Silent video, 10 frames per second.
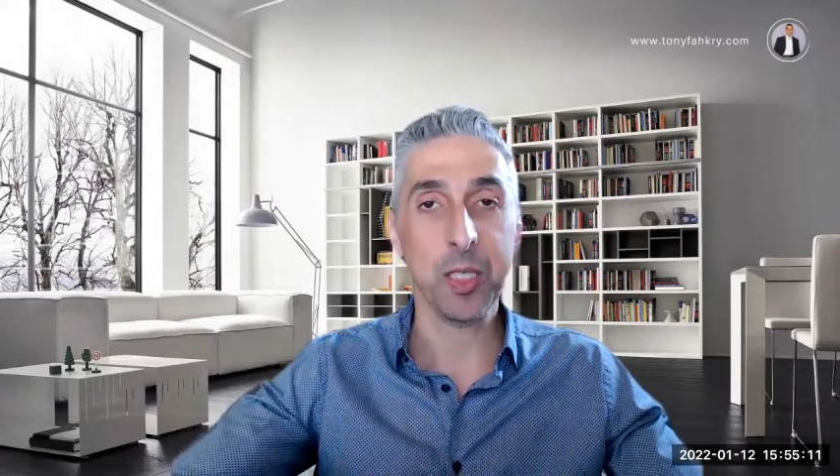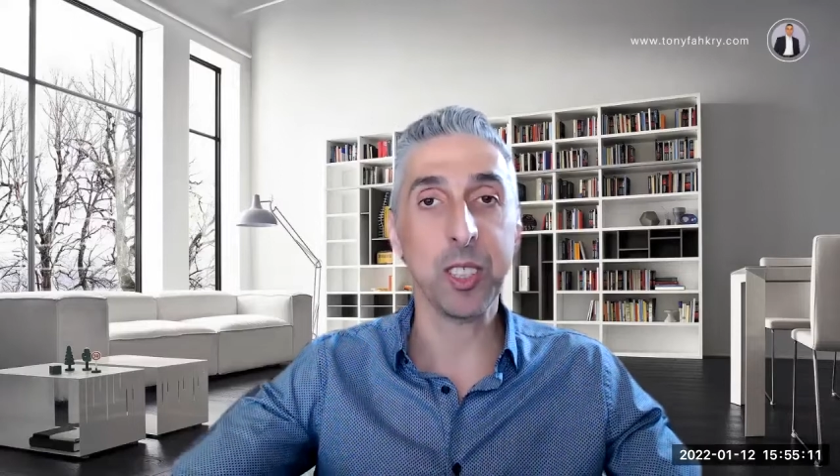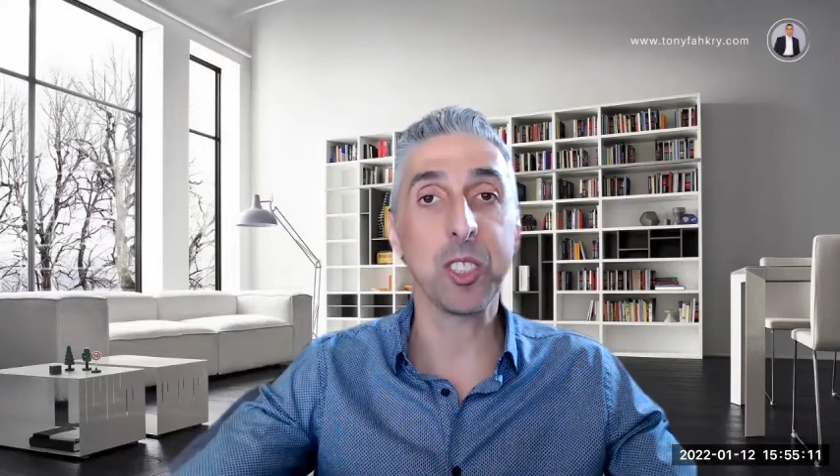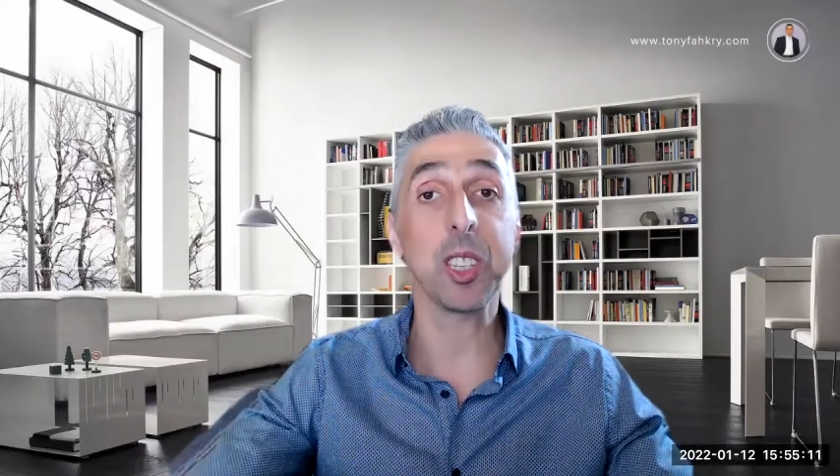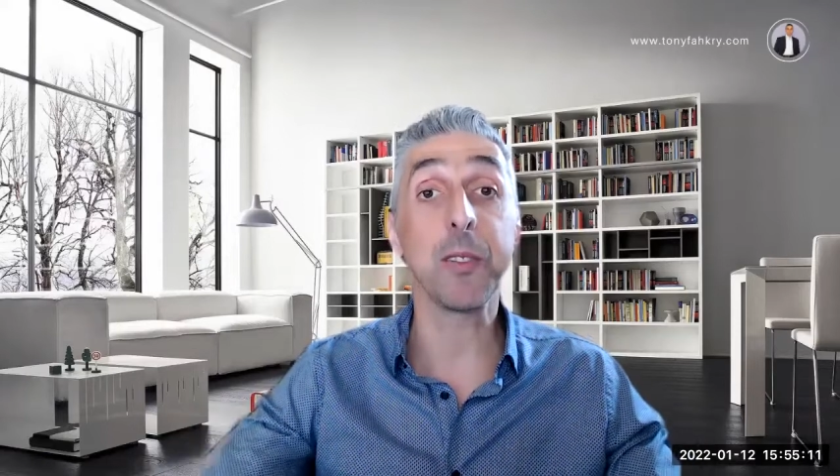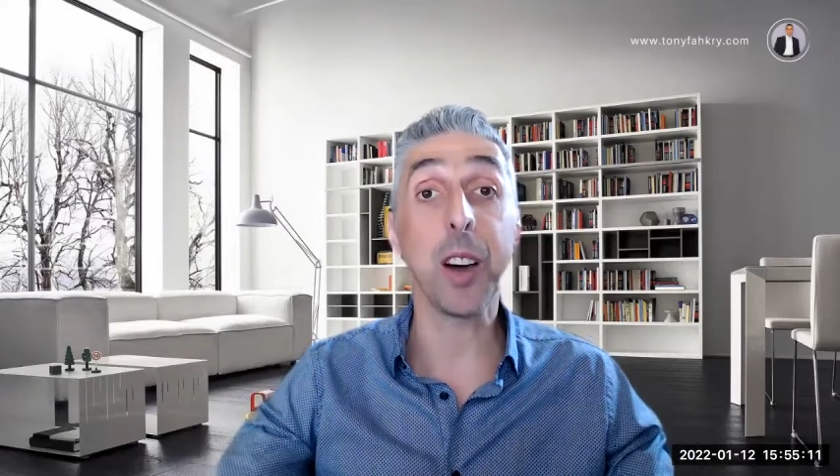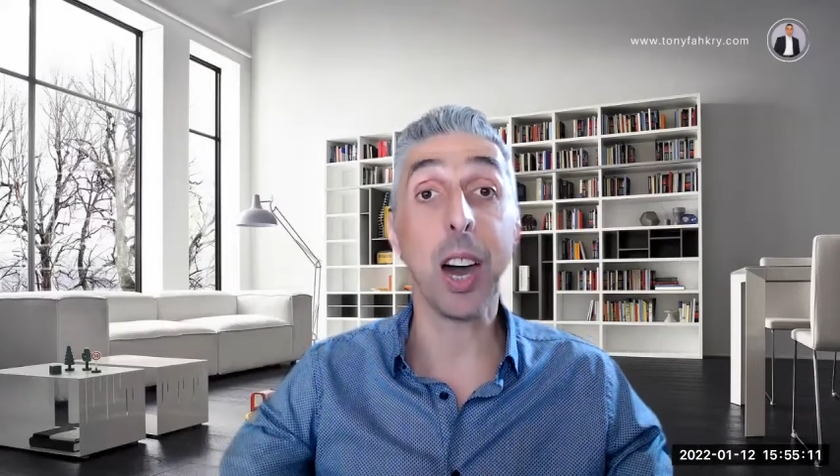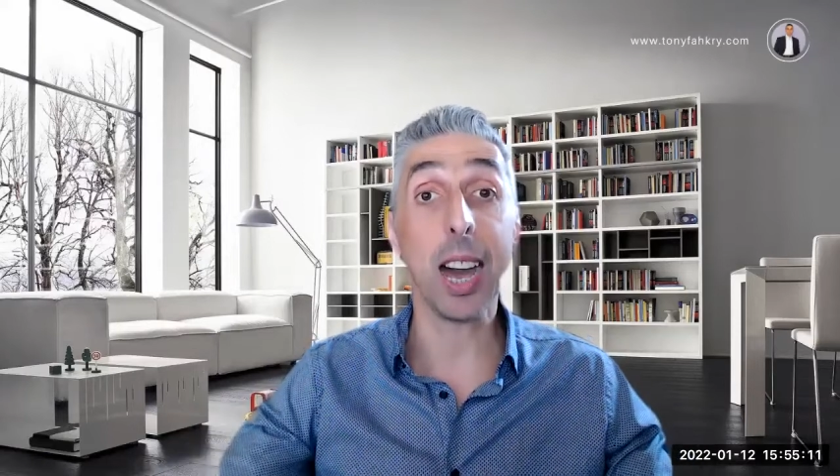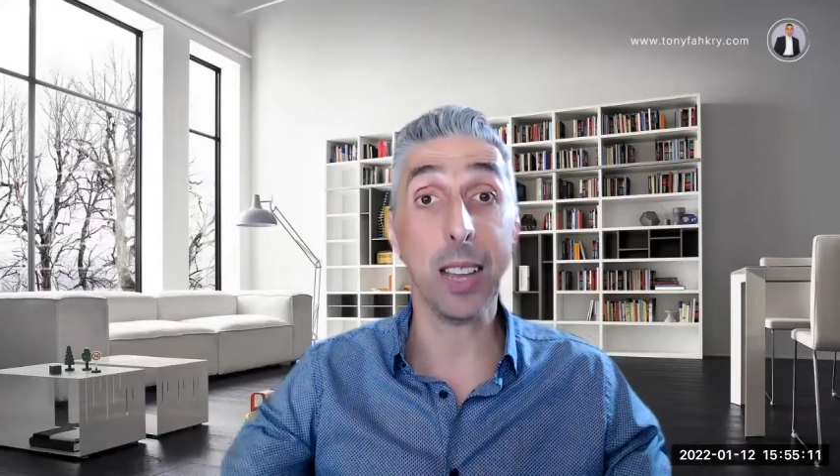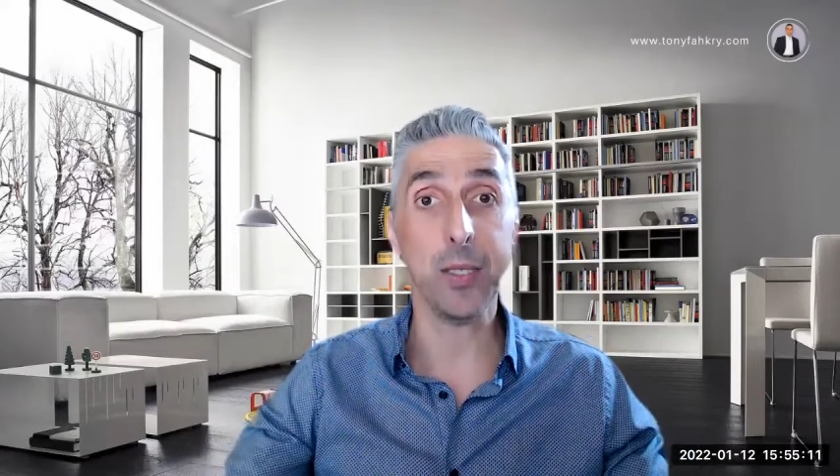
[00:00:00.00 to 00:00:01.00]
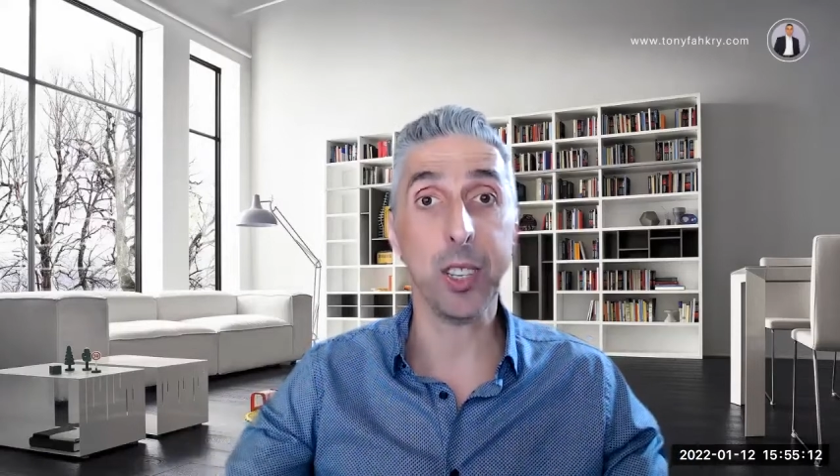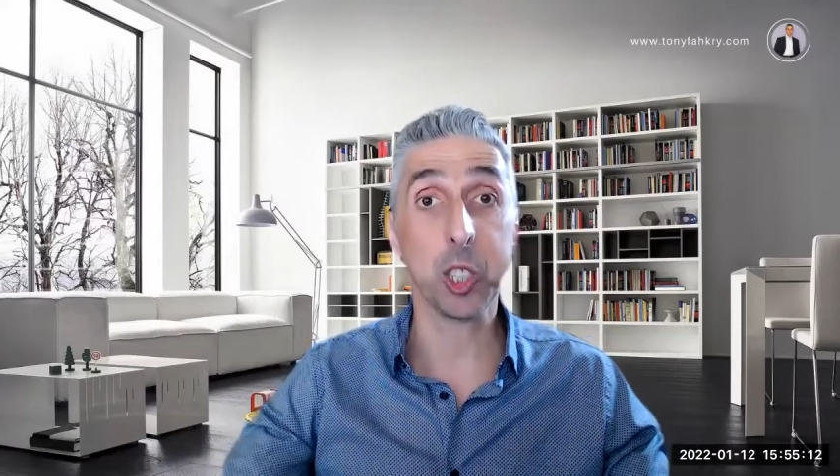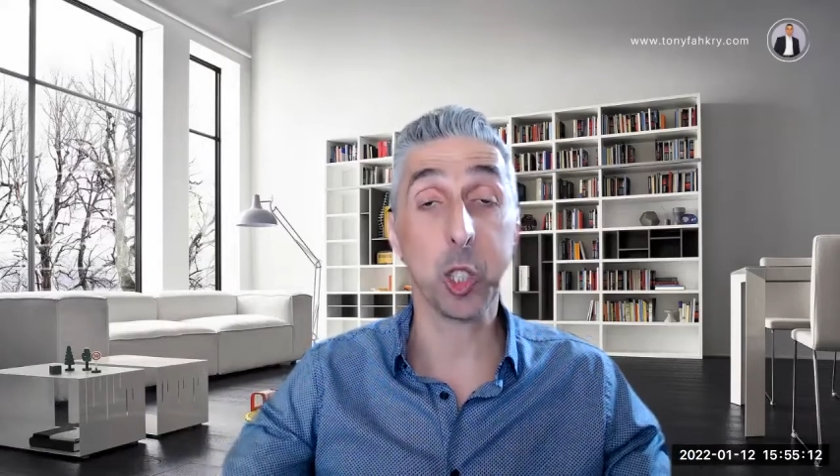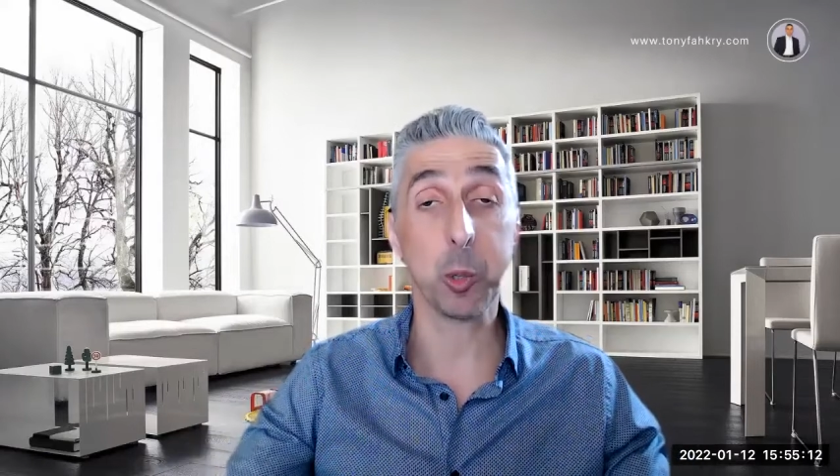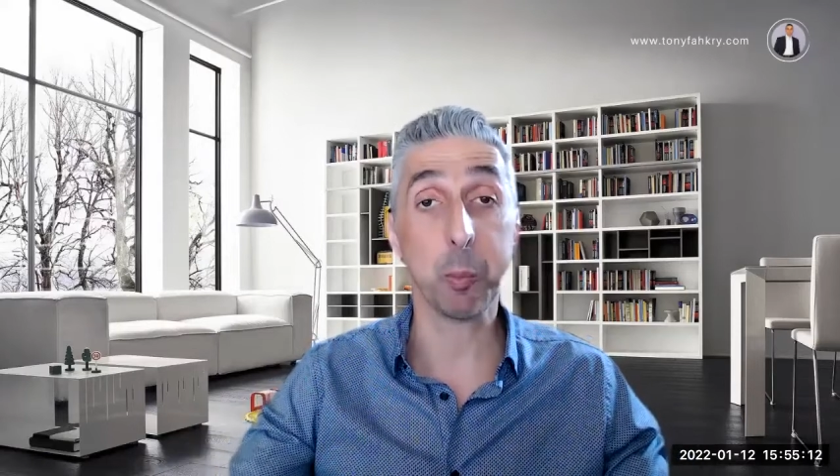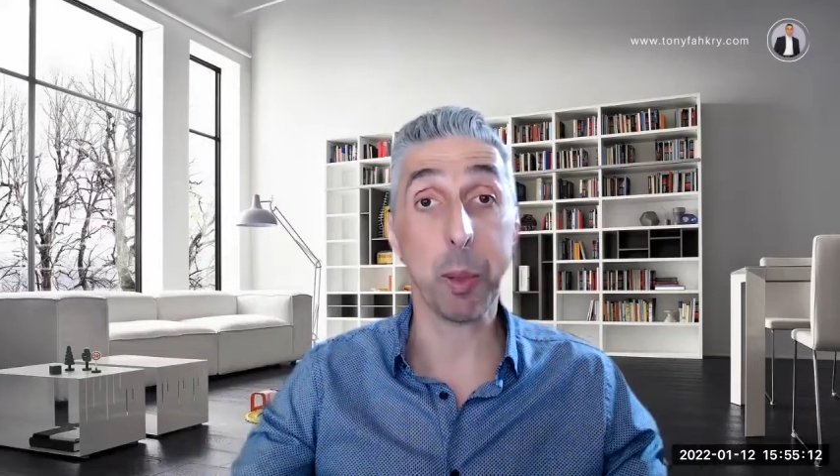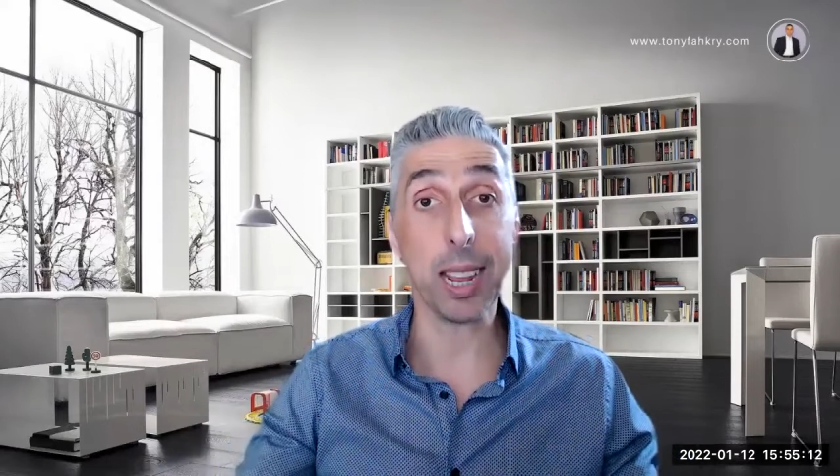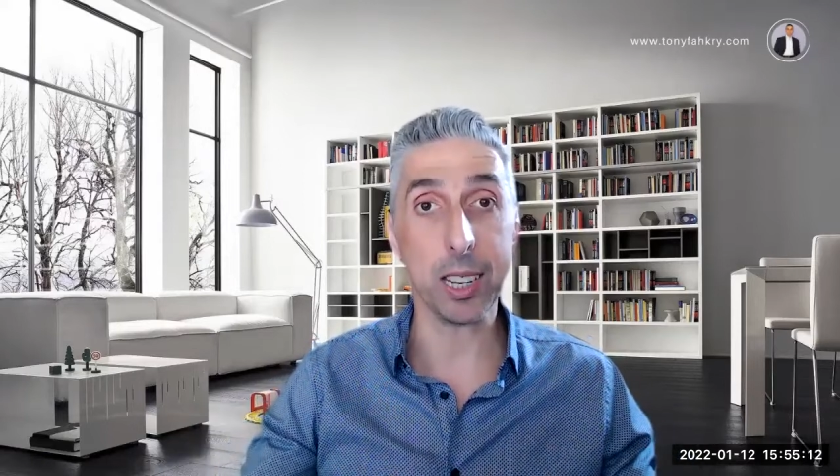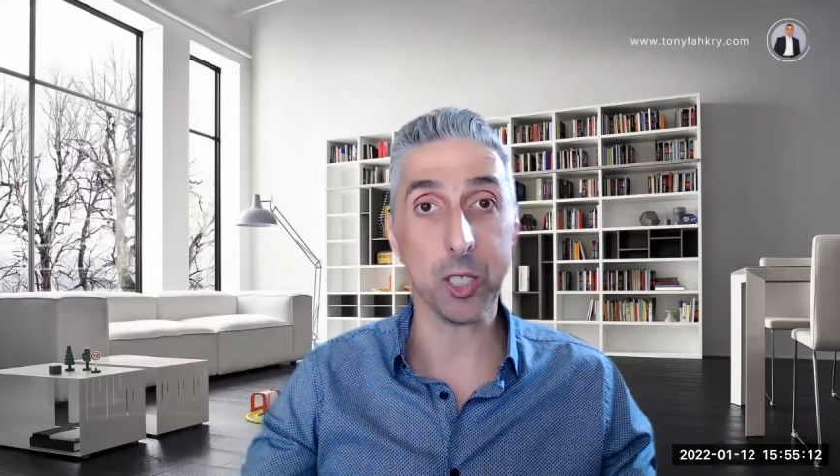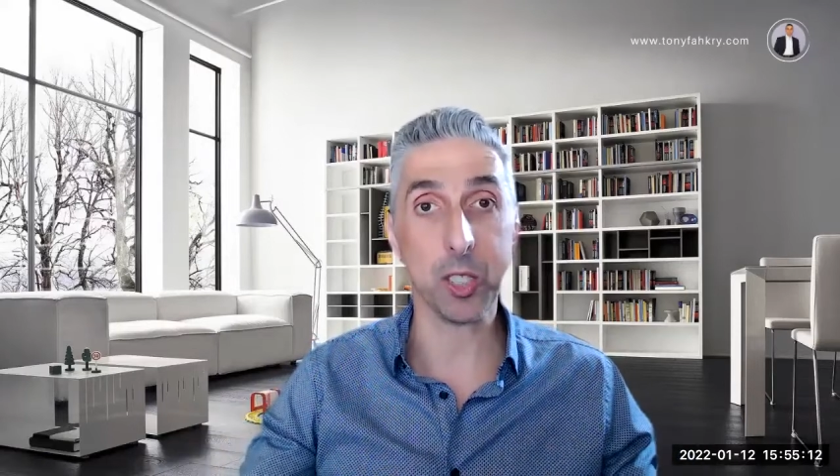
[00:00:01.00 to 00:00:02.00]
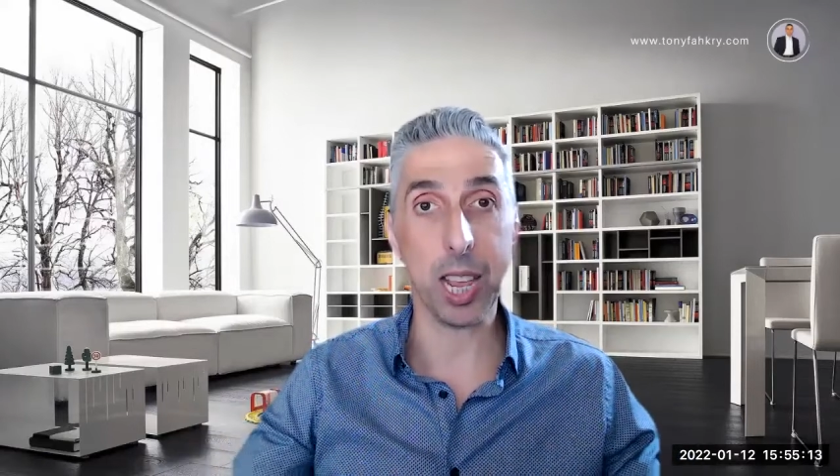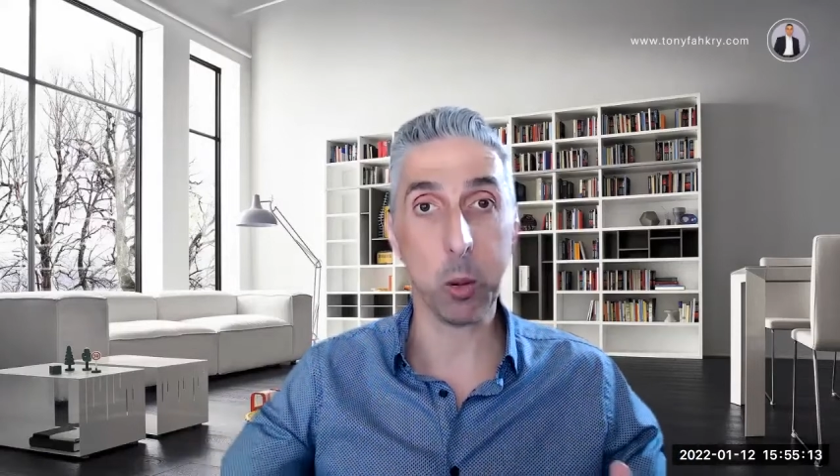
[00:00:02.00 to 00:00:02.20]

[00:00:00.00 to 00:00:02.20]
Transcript: this divide, this space,